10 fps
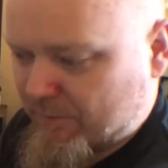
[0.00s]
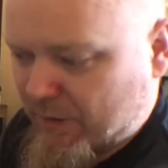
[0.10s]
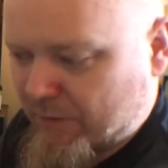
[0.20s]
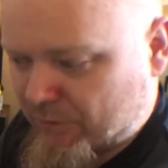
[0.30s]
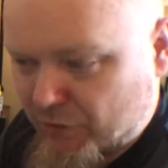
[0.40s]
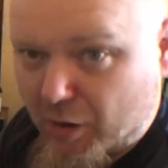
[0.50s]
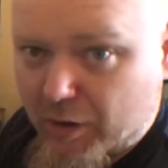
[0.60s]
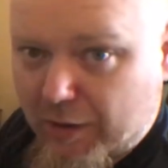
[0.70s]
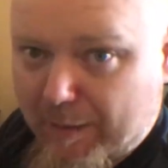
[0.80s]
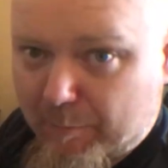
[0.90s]
a jaw
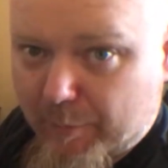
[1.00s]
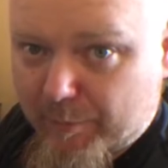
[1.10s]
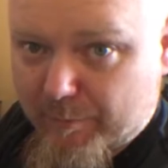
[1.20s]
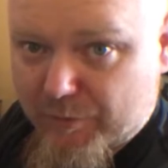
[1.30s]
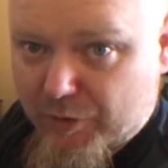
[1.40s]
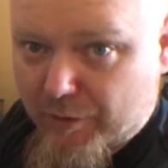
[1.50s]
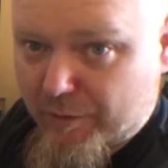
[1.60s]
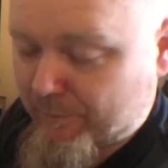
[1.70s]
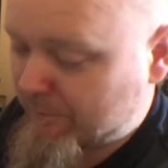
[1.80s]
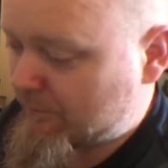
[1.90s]
clamp chuck,